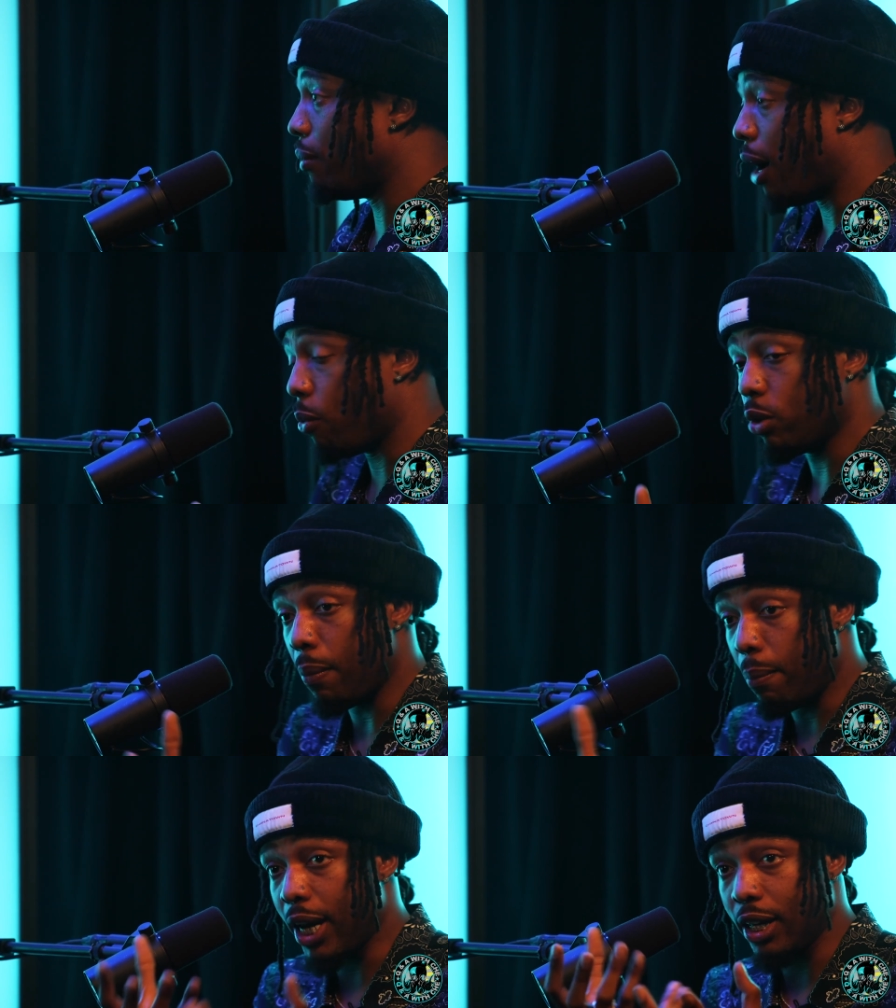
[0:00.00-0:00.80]
making. I want to
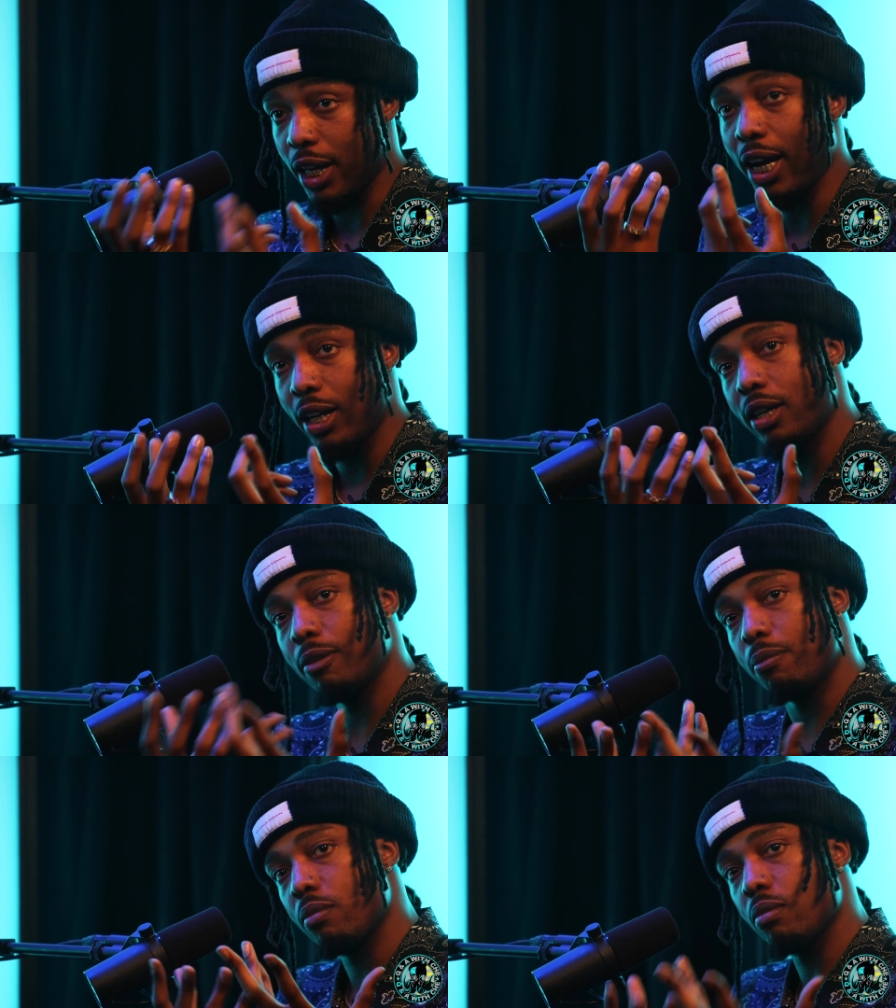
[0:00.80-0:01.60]
make like.
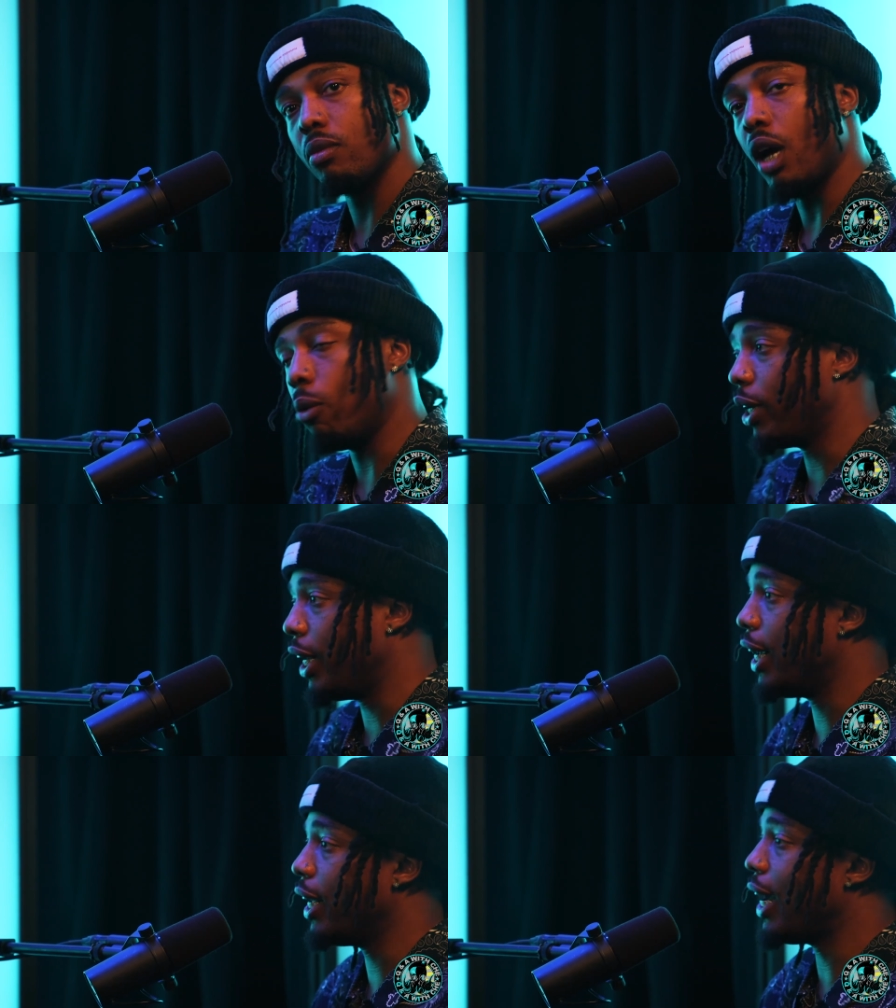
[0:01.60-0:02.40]
I believe. I want to
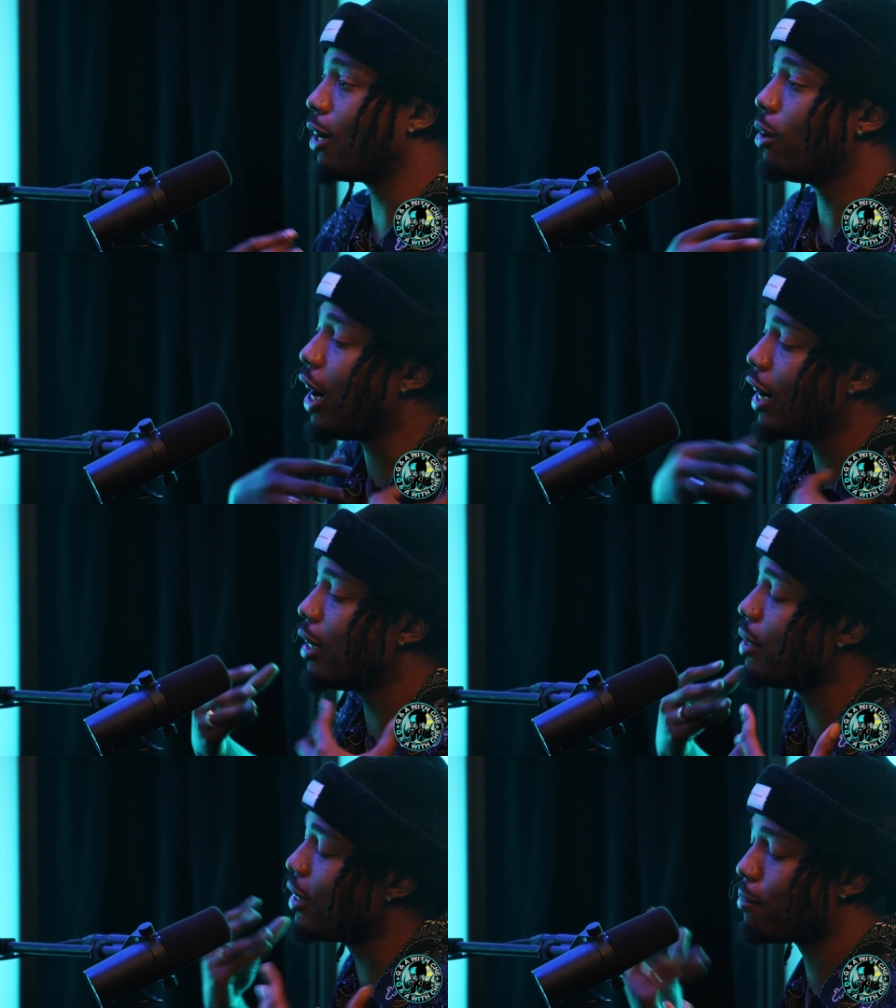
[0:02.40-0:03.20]
hit. Possible. all right,
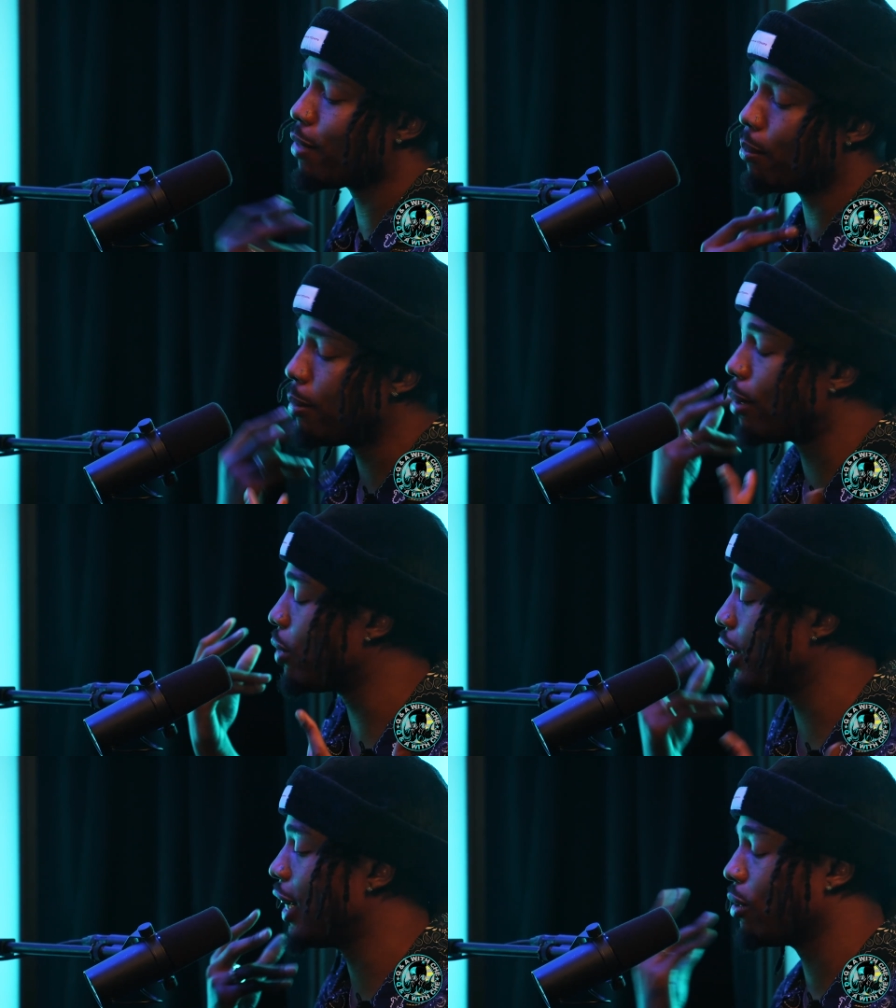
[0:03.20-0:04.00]
let me. Maybe I'm
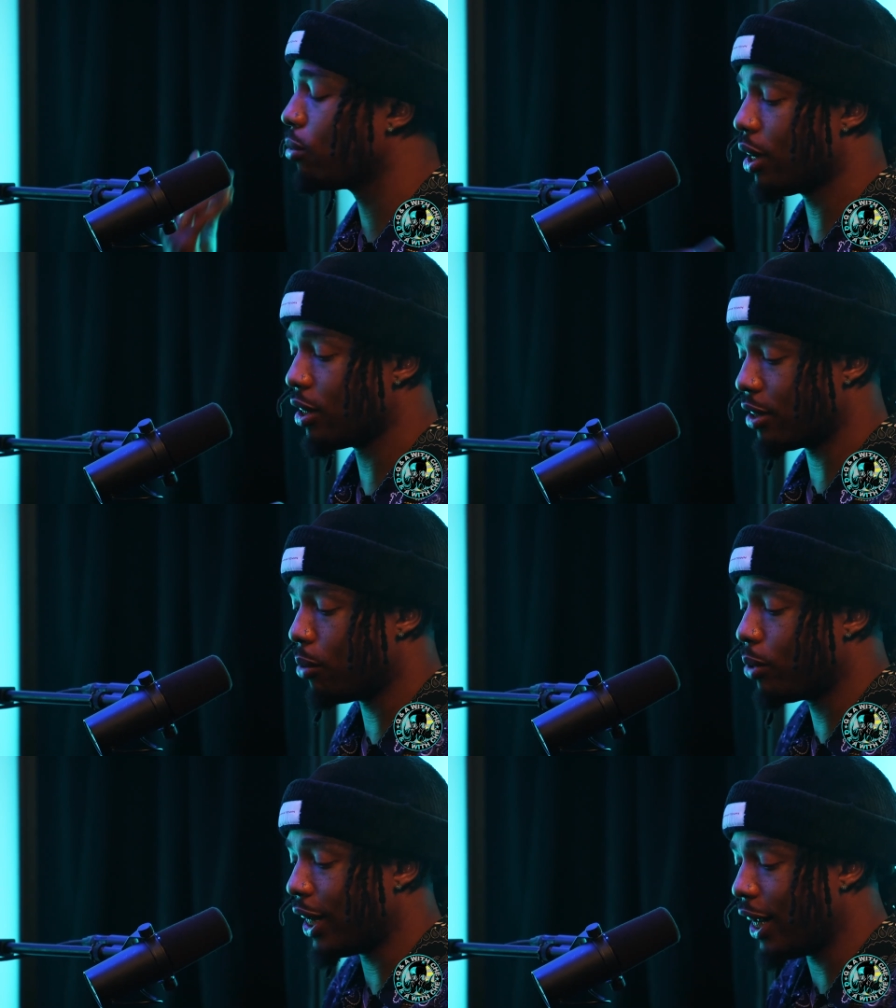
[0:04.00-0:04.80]
running out of words. I
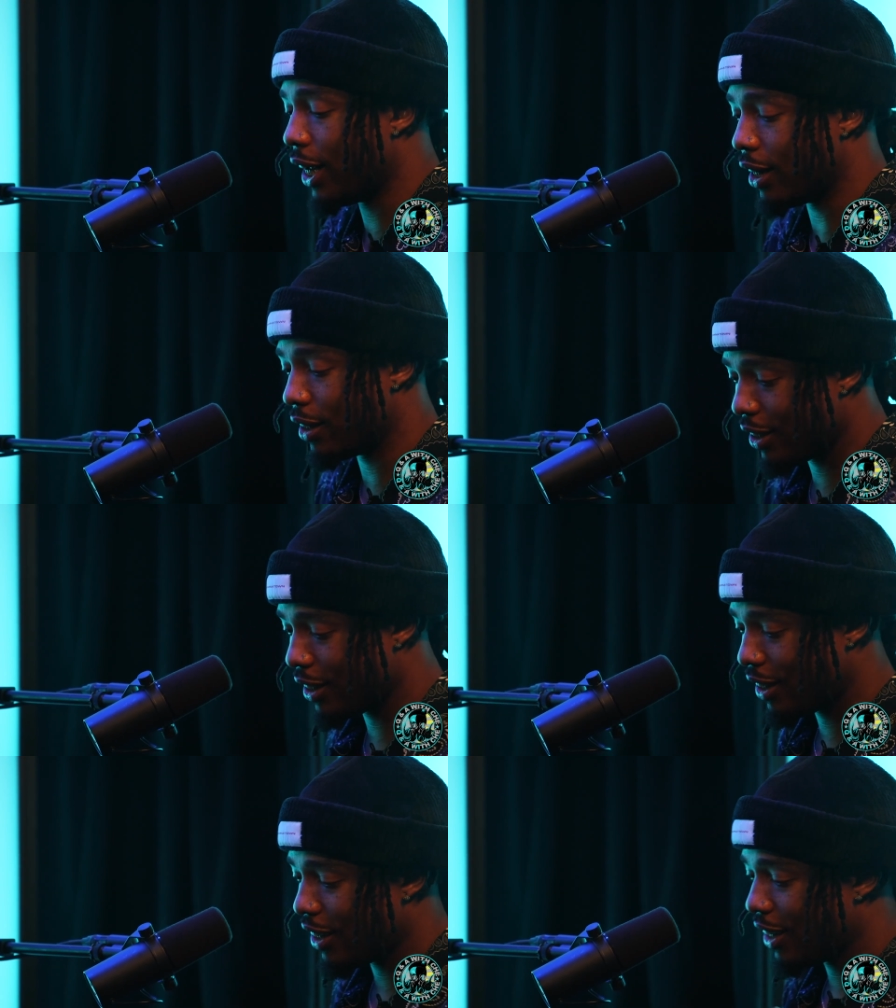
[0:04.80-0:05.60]
want to hit.
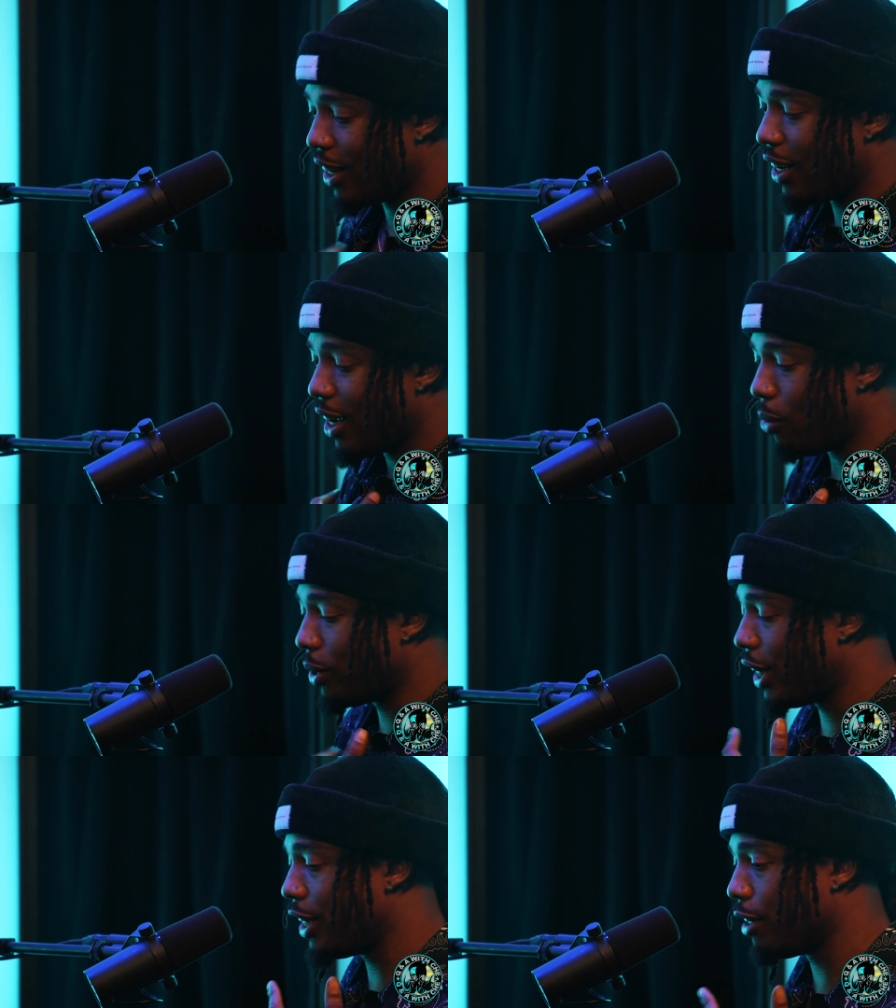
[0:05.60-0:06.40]
I
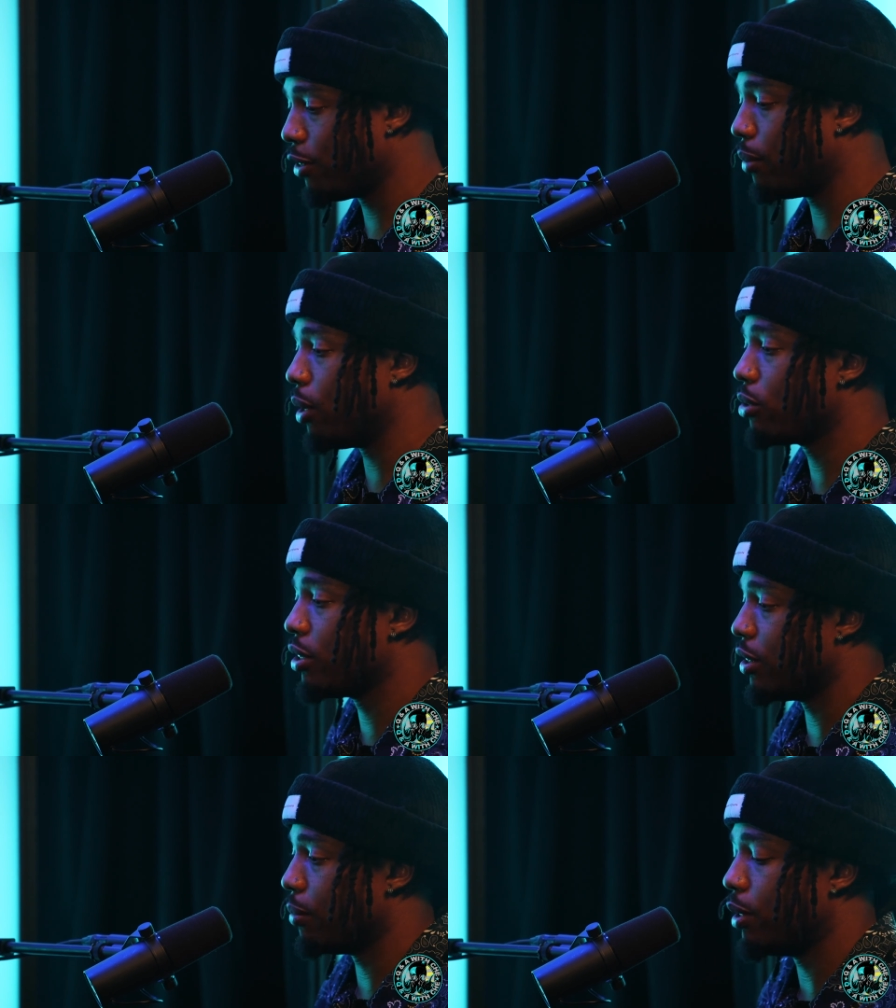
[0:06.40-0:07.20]
want to hit different
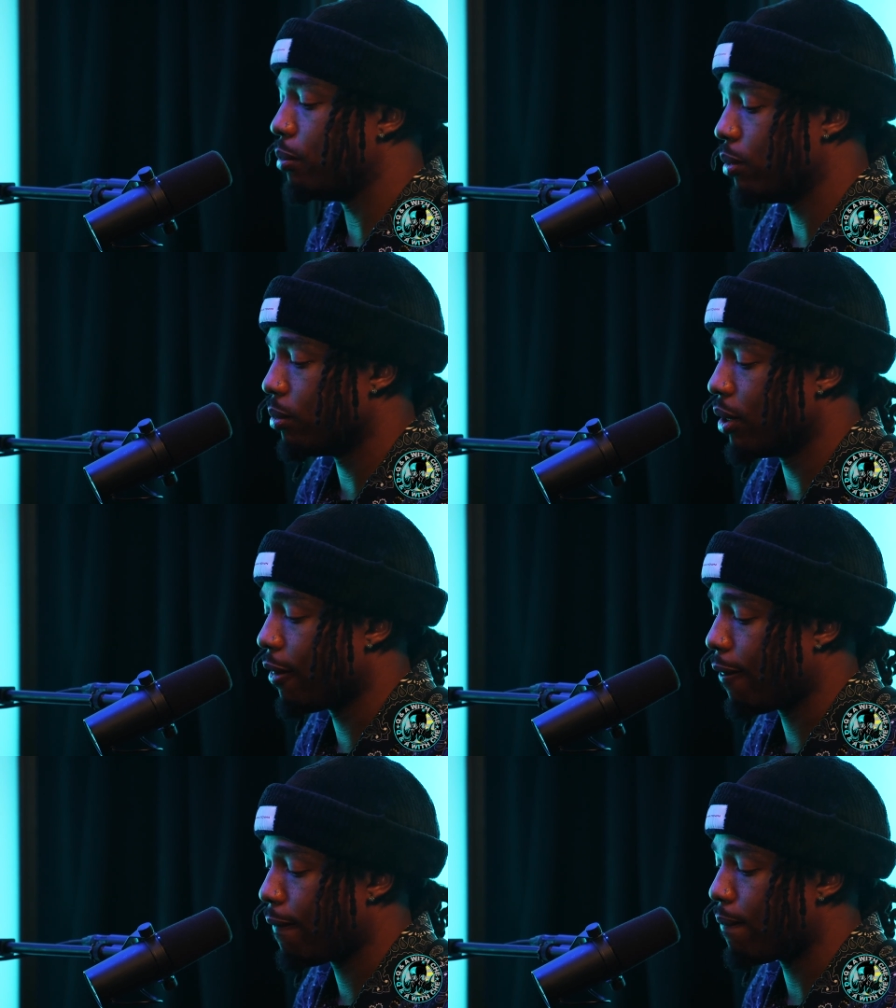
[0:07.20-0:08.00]
emotions in people,
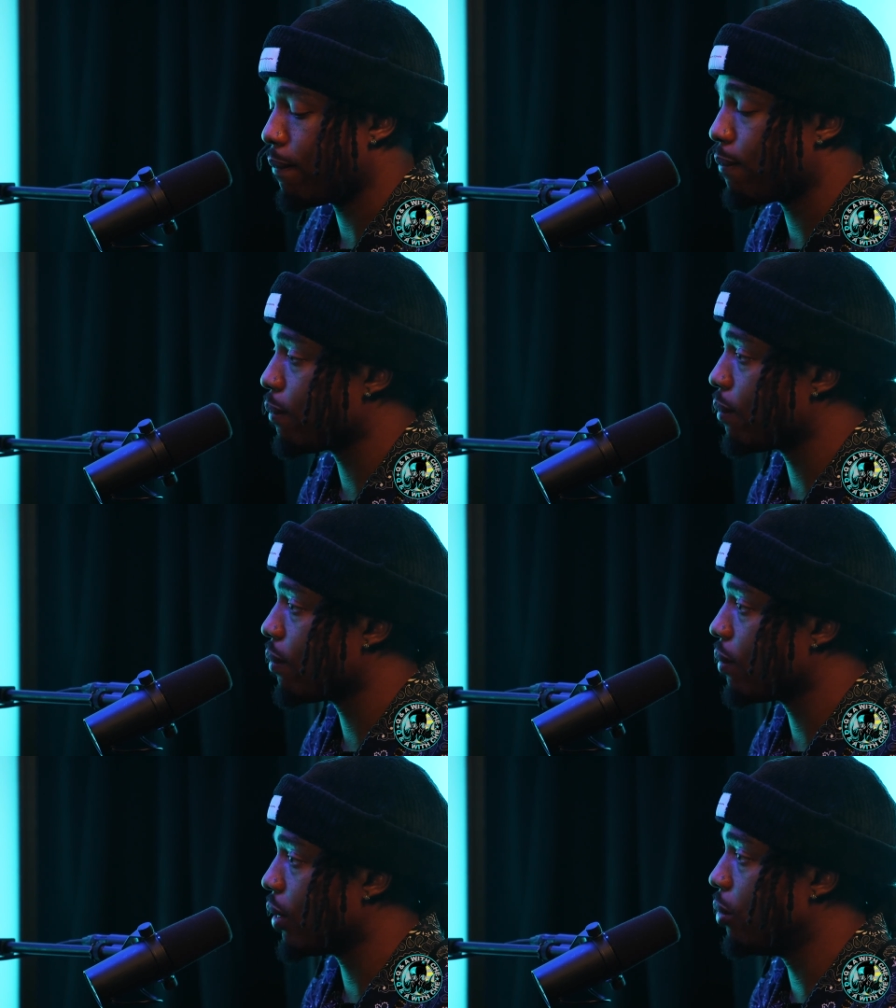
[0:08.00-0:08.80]
bro. Hit that spirit.